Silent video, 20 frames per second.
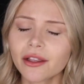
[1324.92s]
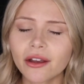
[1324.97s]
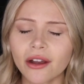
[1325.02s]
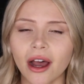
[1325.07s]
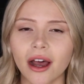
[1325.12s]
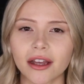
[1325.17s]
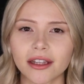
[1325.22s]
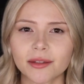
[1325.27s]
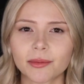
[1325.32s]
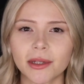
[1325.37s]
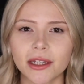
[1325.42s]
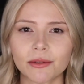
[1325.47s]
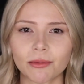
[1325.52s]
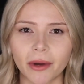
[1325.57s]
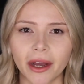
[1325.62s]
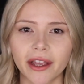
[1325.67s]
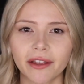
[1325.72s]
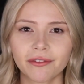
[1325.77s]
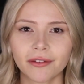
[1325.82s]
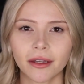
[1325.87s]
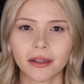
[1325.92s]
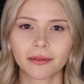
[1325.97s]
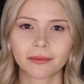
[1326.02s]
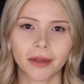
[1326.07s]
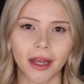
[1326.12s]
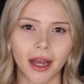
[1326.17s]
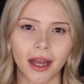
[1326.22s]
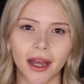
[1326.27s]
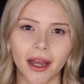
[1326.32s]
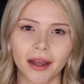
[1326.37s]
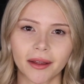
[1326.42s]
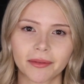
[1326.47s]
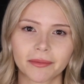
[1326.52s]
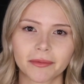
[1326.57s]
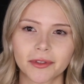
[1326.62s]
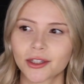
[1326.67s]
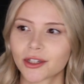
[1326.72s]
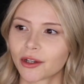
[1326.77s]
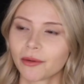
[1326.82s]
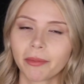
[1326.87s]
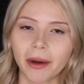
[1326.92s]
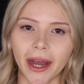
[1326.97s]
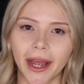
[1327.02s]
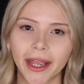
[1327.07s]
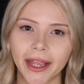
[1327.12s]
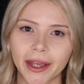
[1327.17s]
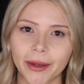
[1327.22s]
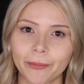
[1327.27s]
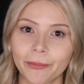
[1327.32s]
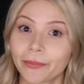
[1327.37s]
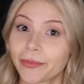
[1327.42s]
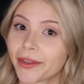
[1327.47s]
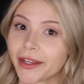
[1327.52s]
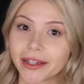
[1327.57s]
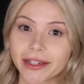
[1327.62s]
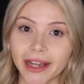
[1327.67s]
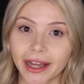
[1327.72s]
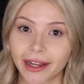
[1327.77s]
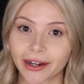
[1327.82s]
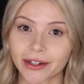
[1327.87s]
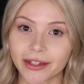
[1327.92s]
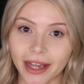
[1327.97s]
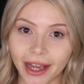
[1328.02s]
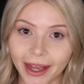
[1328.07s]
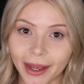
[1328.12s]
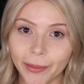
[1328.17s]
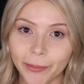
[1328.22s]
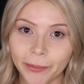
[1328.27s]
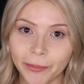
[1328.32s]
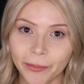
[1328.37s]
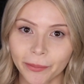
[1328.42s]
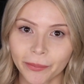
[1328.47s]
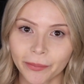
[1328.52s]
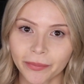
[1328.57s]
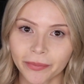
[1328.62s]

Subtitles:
Cosby's wife stood by him the entire time.